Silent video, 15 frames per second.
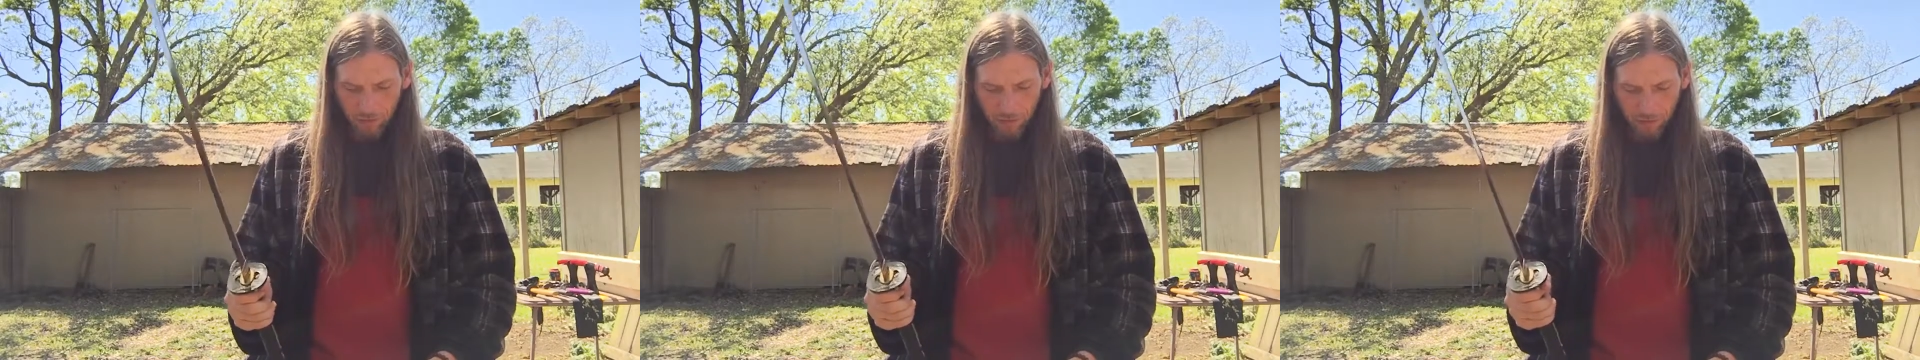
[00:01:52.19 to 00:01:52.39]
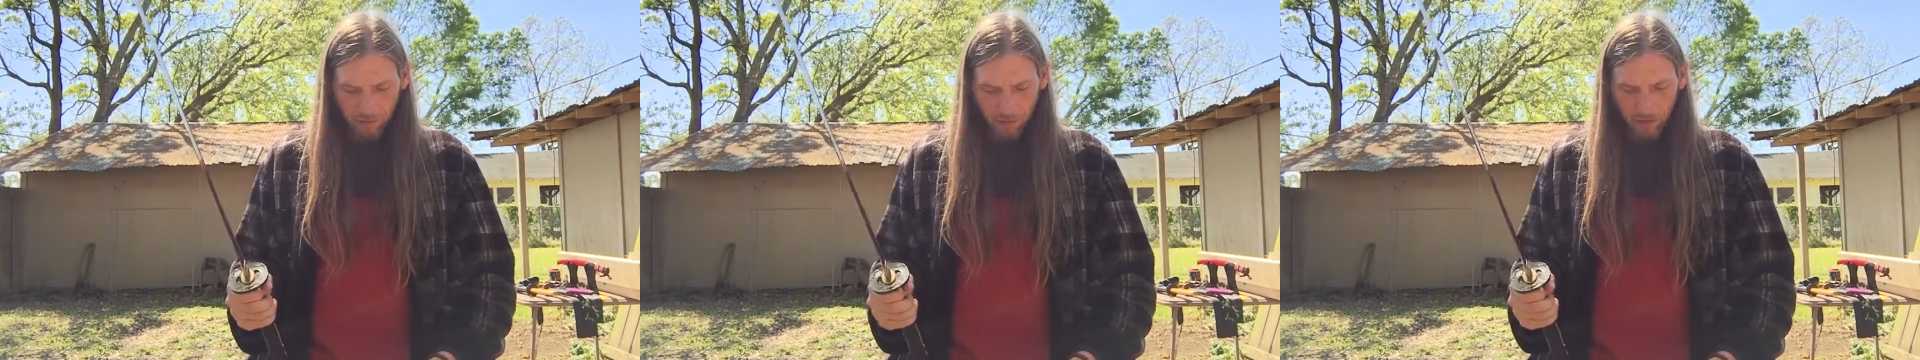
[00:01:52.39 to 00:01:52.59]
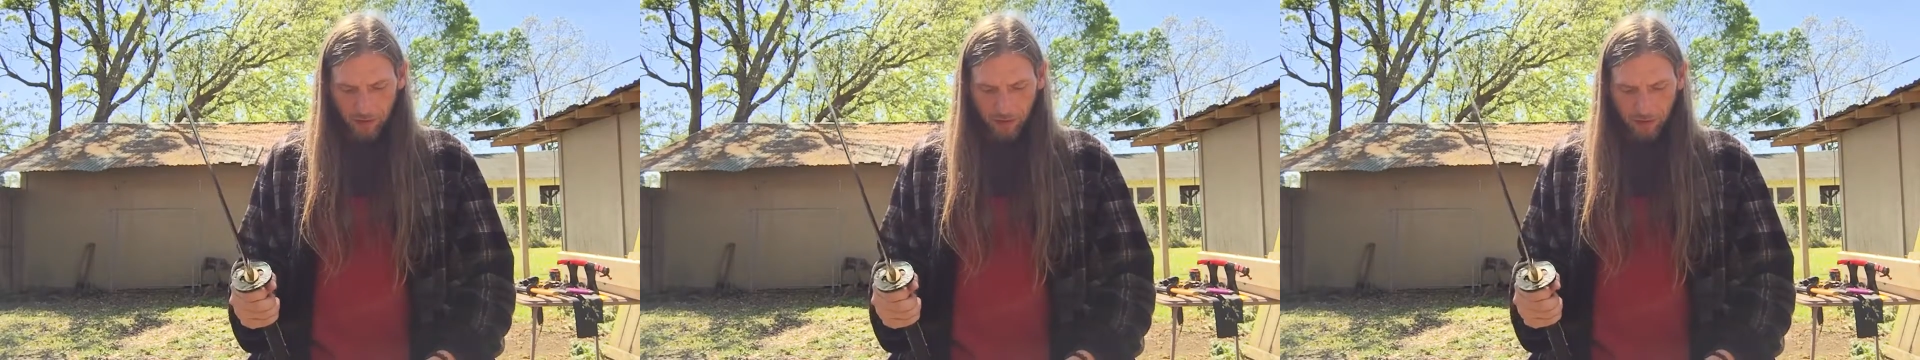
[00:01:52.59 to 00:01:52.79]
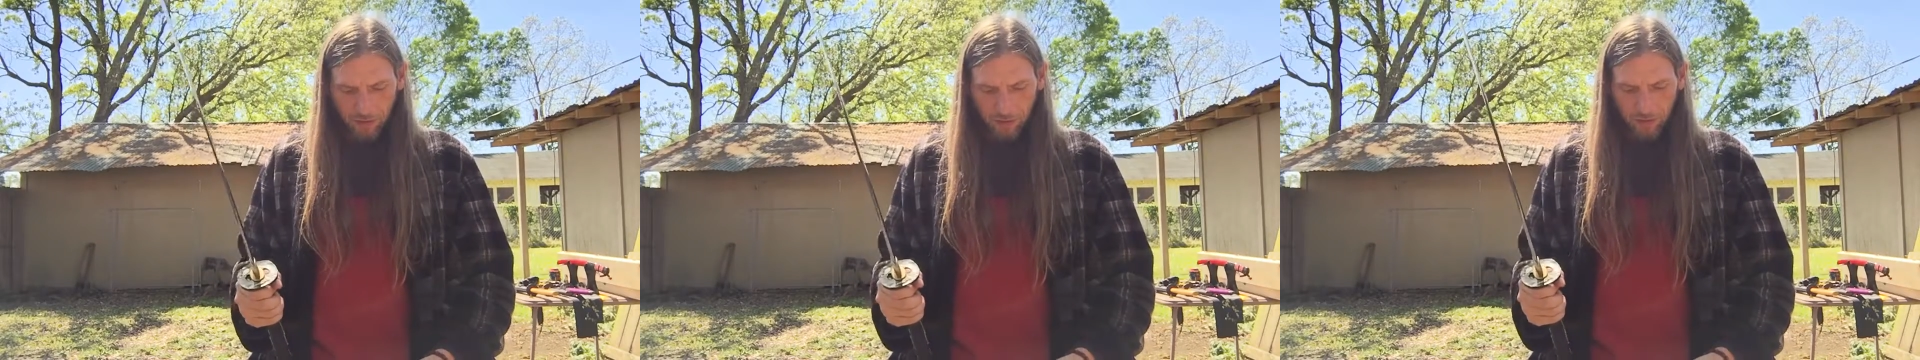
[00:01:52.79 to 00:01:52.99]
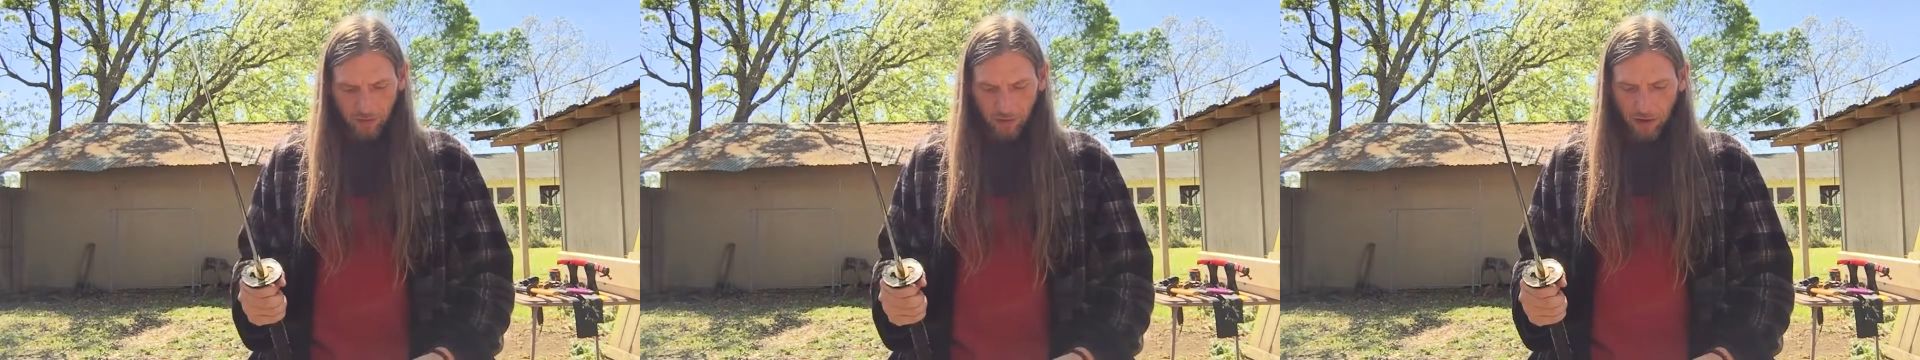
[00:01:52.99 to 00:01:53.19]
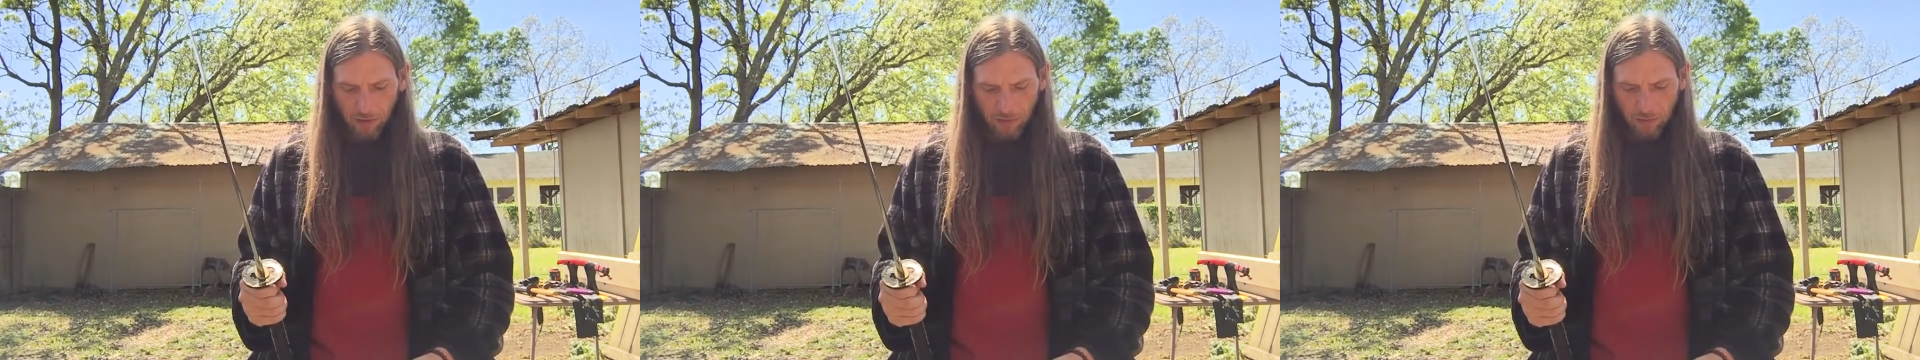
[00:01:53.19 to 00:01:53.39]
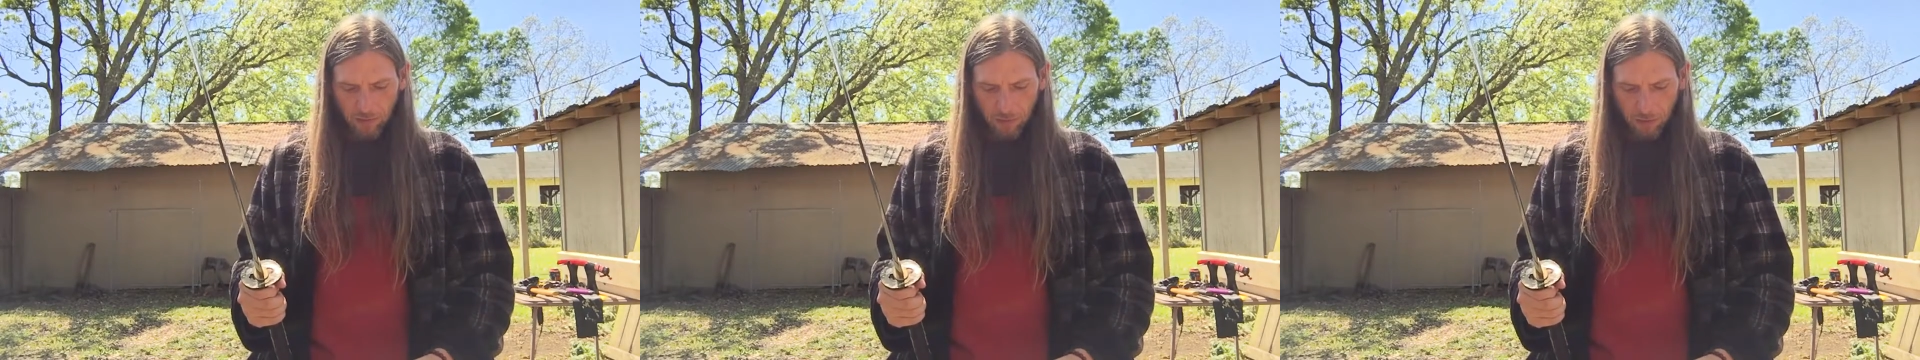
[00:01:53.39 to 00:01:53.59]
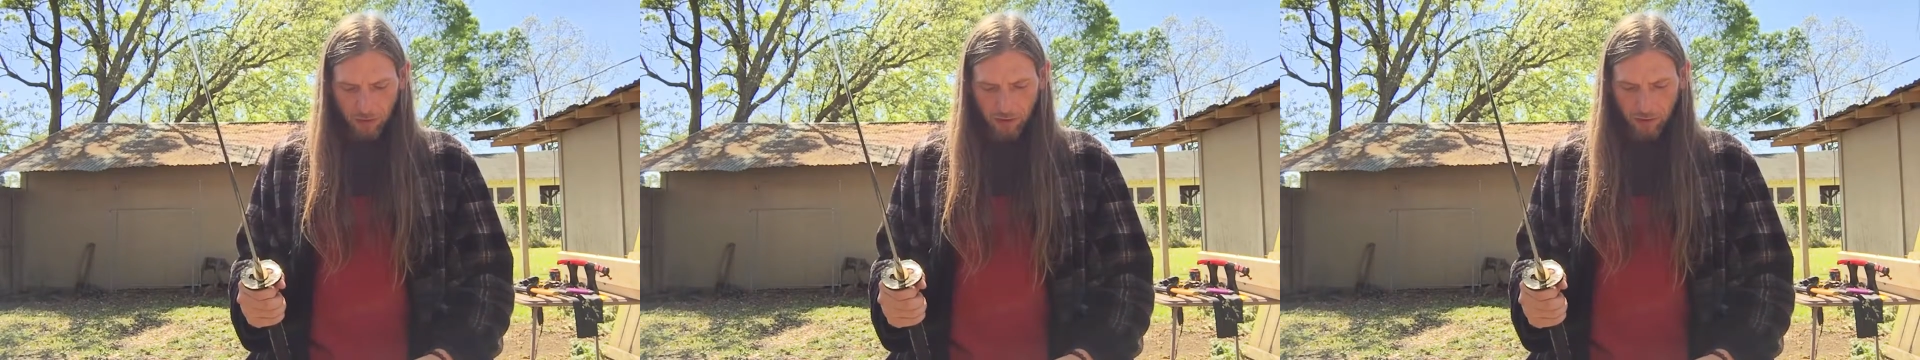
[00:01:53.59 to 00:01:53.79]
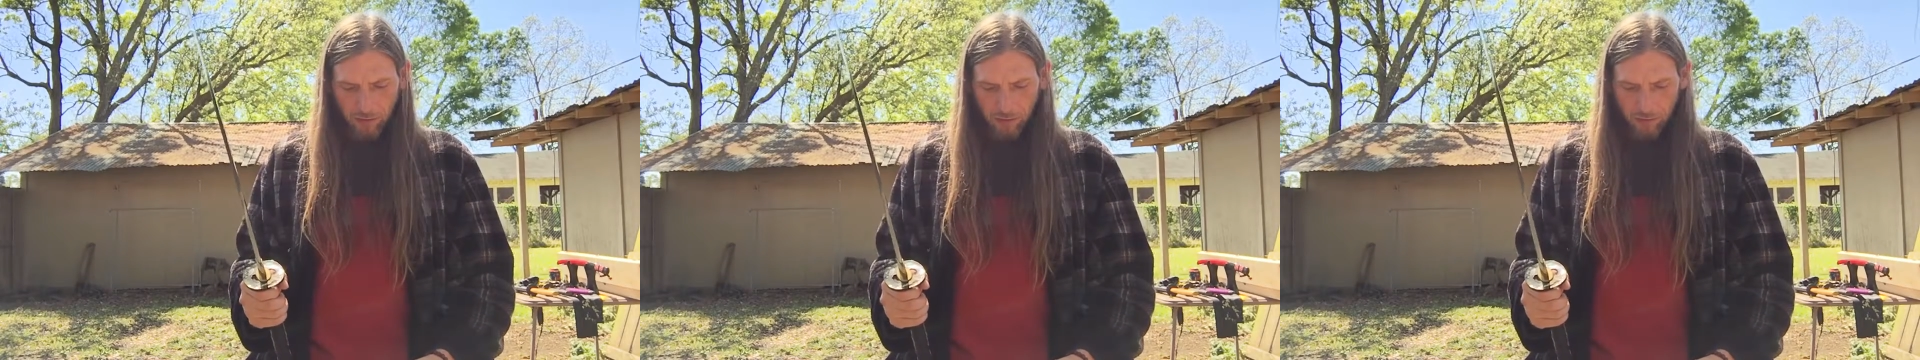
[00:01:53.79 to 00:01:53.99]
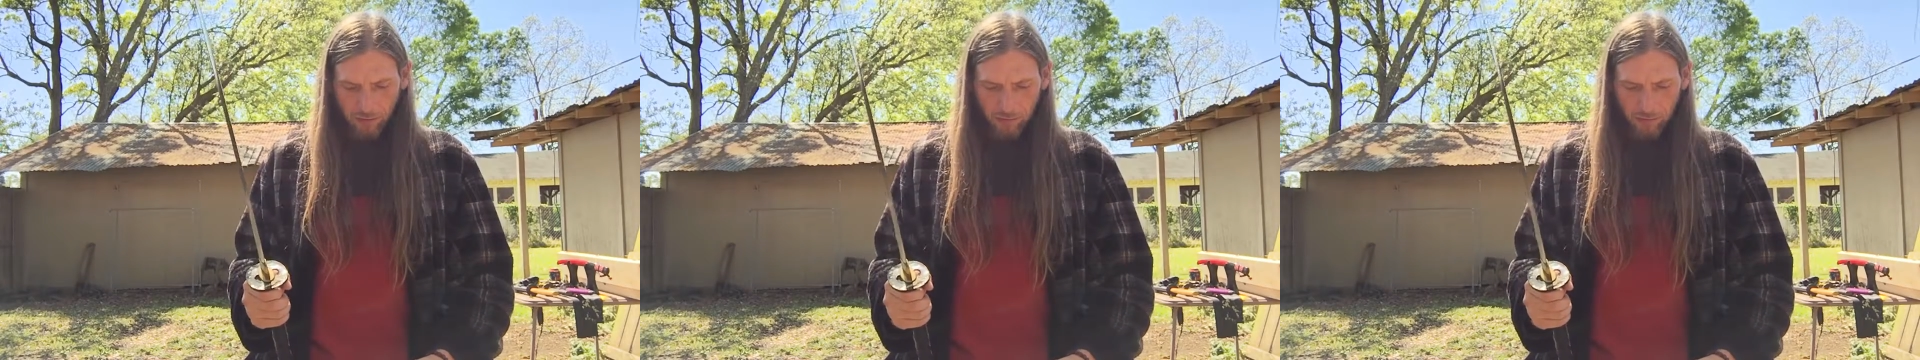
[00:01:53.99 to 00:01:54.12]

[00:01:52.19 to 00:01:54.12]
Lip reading: in the exact same place.